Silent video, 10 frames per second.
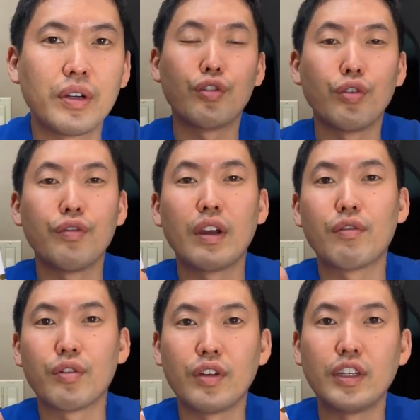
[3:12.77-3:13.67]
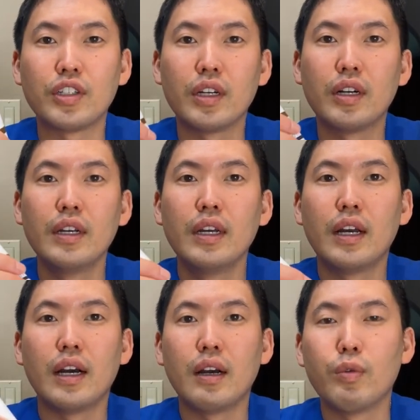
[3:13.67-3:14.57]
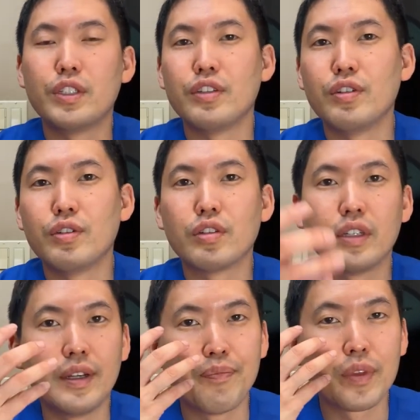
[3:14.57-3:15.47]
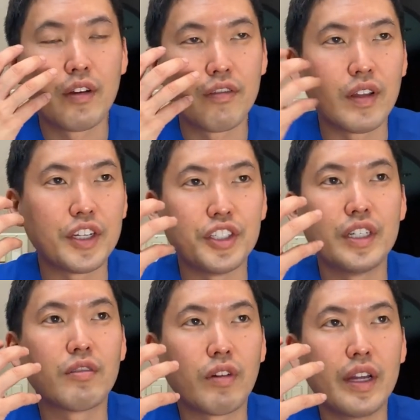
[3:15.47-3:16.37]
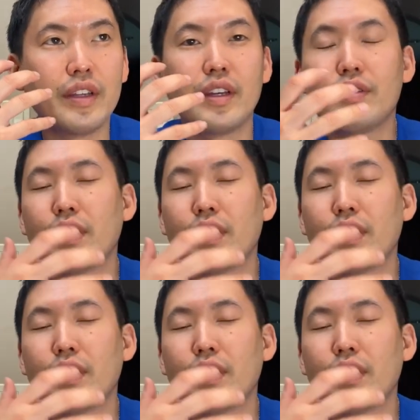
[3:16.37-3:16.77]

So if you have rosacea, uh, which is usually flushing, redness,